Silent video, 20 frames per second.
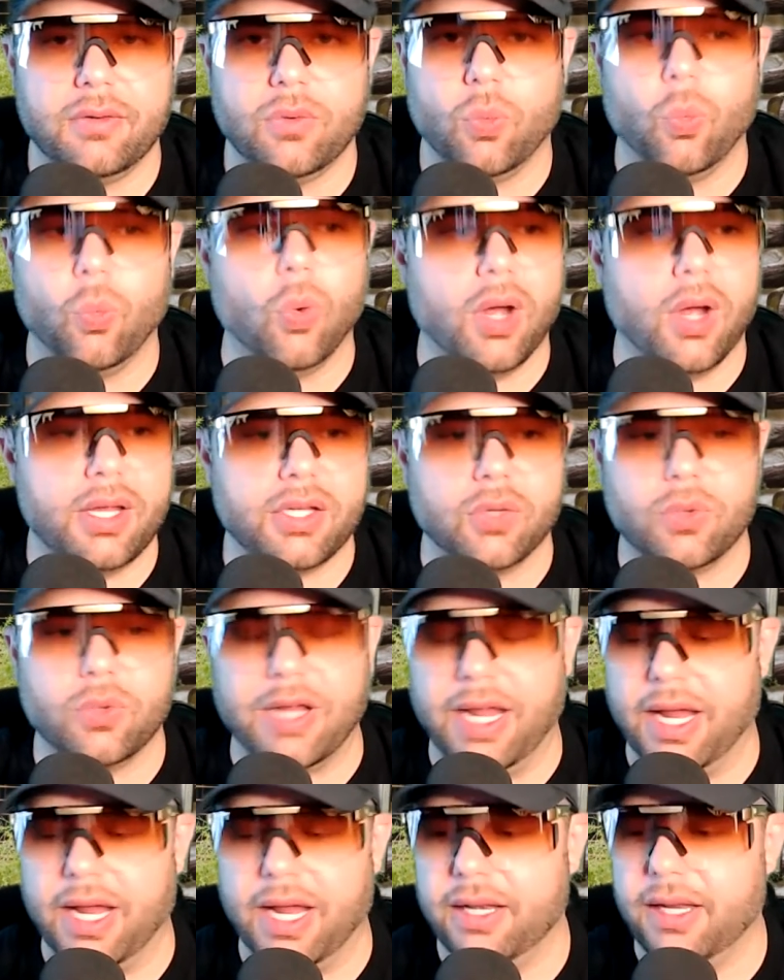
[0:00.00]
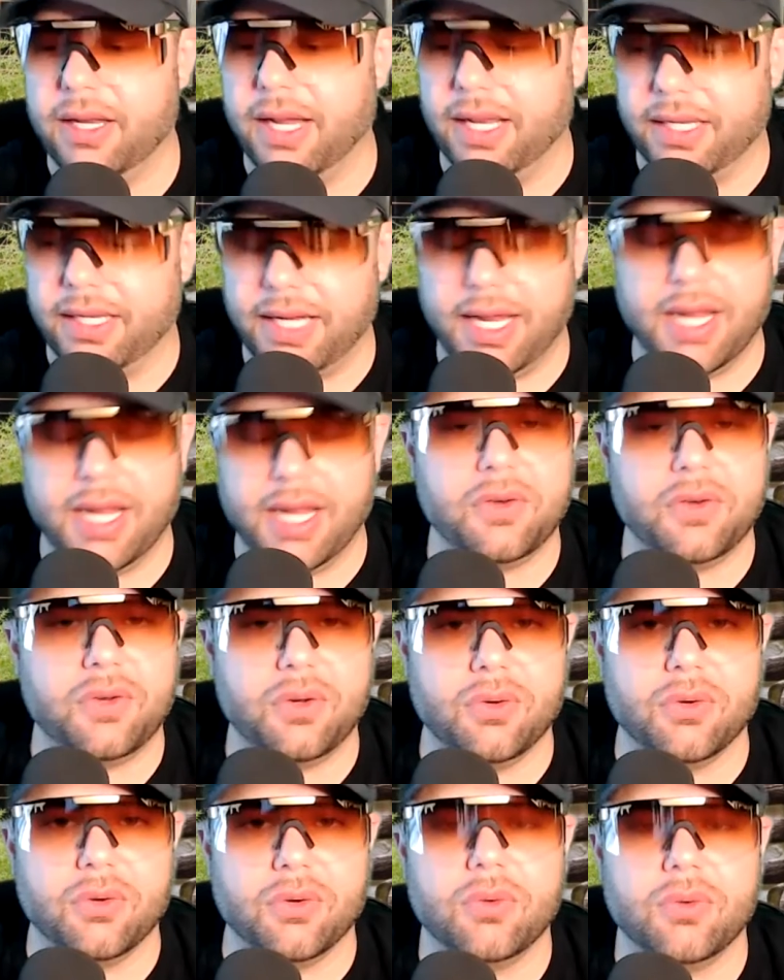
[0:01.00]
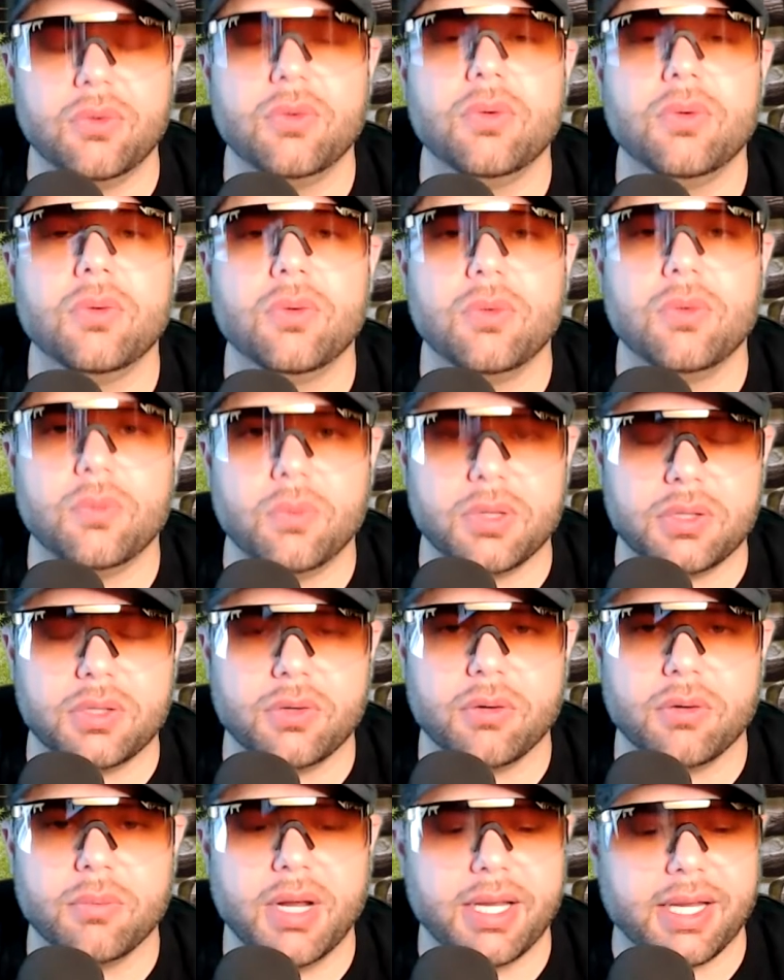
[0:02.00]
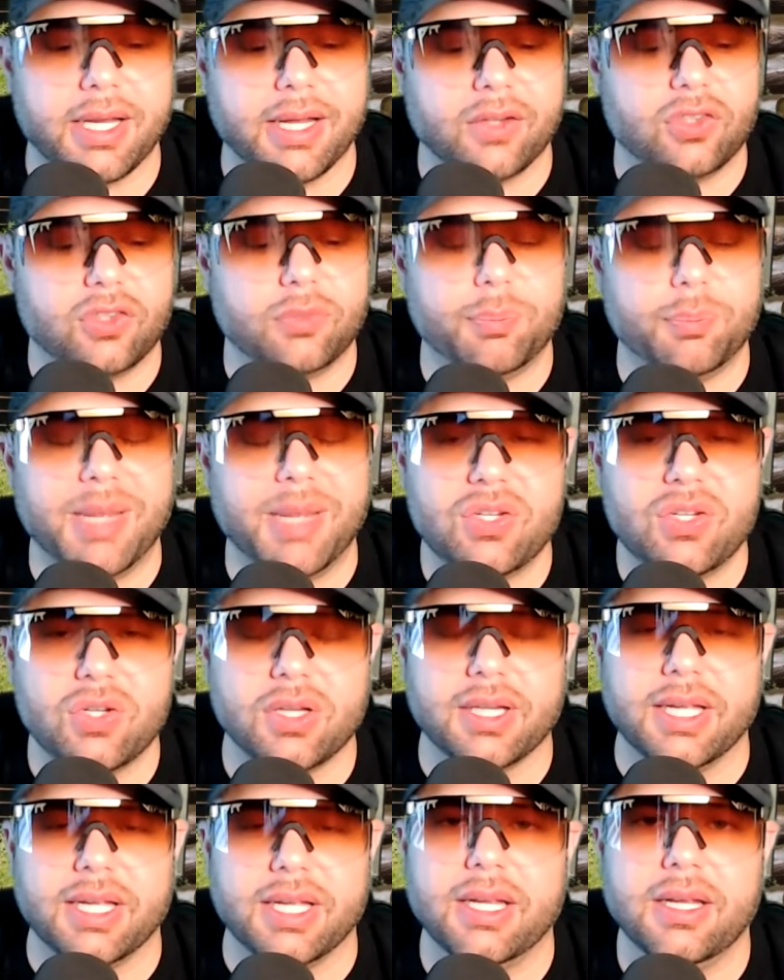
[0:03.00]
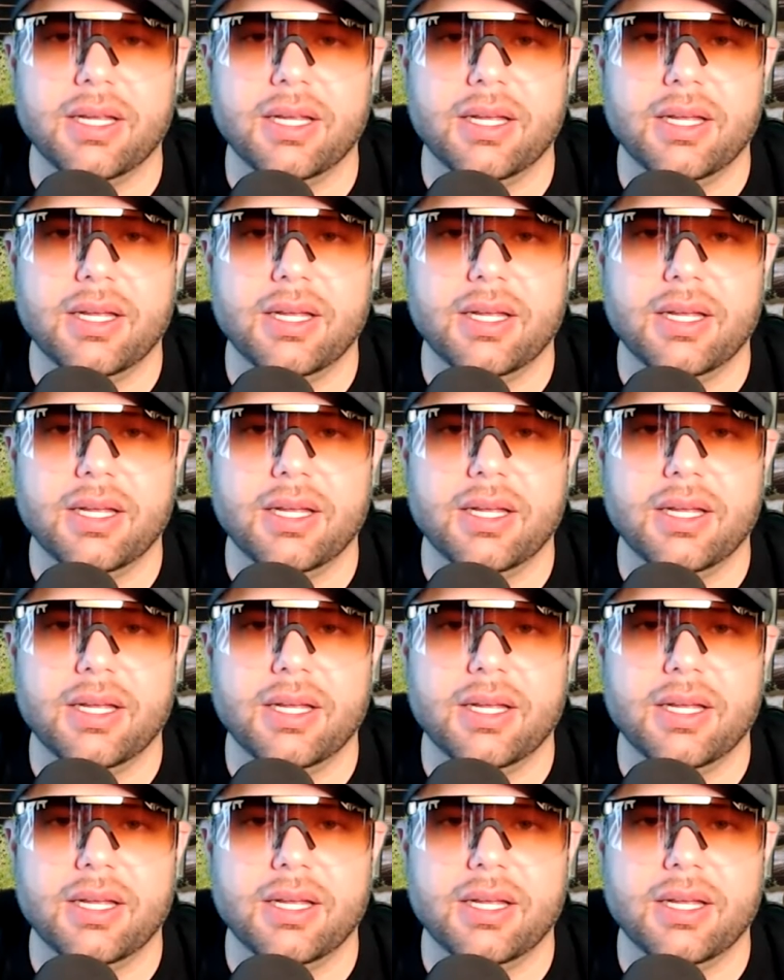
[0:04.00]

what you can and can't do with your money, especially